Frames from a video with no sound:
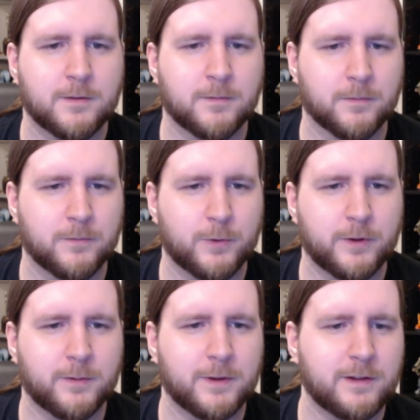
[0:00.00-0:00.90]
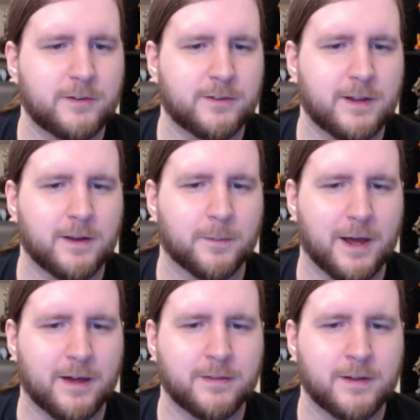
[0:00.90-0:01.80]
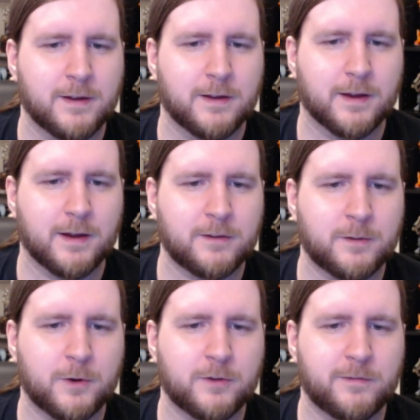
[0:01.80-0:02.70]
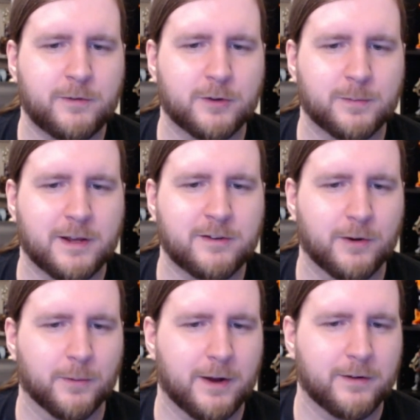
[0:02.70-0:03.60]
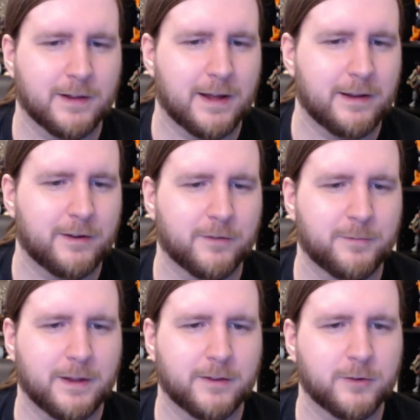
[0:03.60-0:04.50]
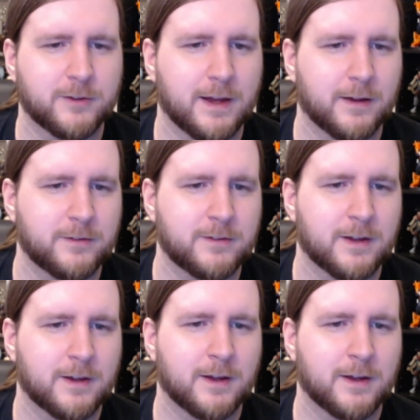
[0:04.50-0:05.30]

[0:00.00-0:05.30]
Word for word: Hmm, was it really just taking a bath? I suppose if he was splashing around a lot, he could have made those sounds.